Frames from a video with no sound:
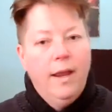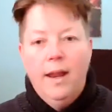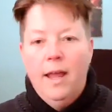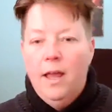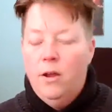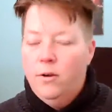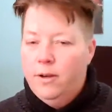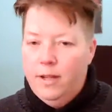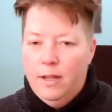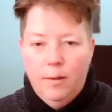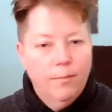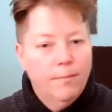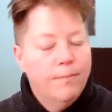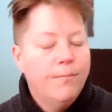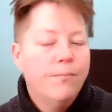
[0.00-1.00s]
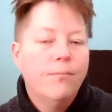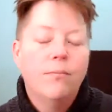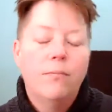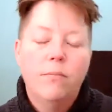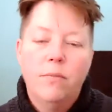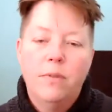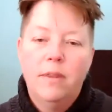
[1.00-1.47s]
down deep,
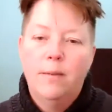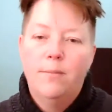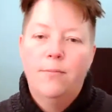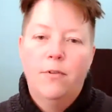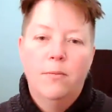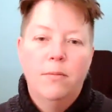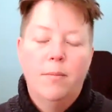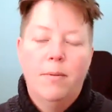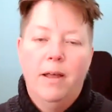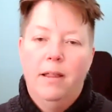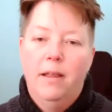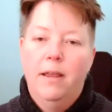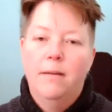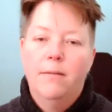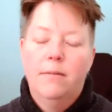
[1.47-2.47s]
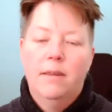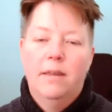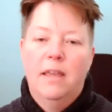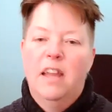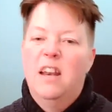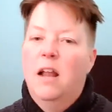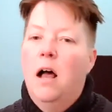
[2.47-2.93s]
deep from the belly,
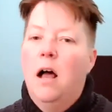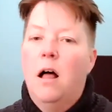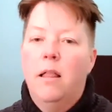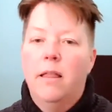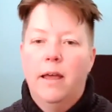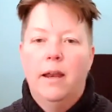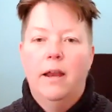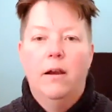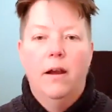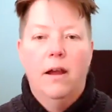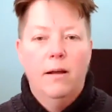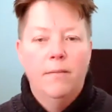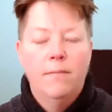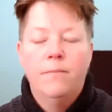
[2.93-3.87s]
getting all that air out.